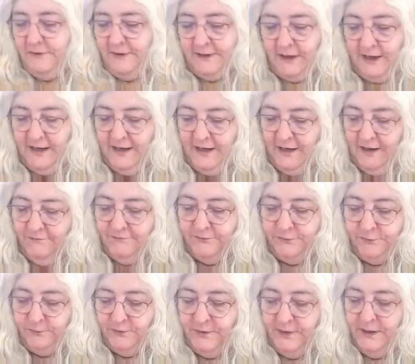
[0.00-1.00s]
I have
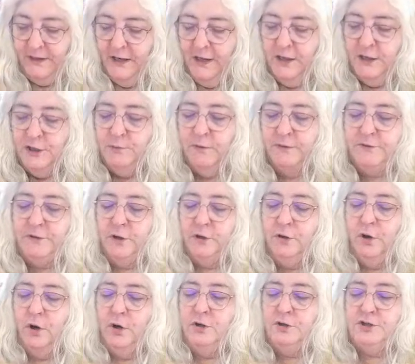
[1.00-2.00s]
3. You want the
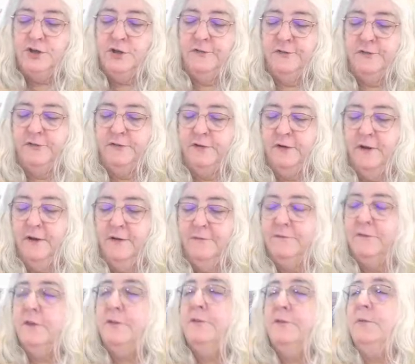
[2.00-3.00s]
largest of
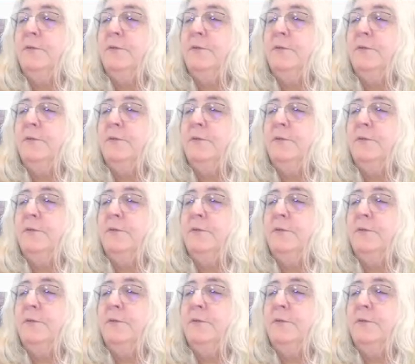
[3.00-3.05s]
the 3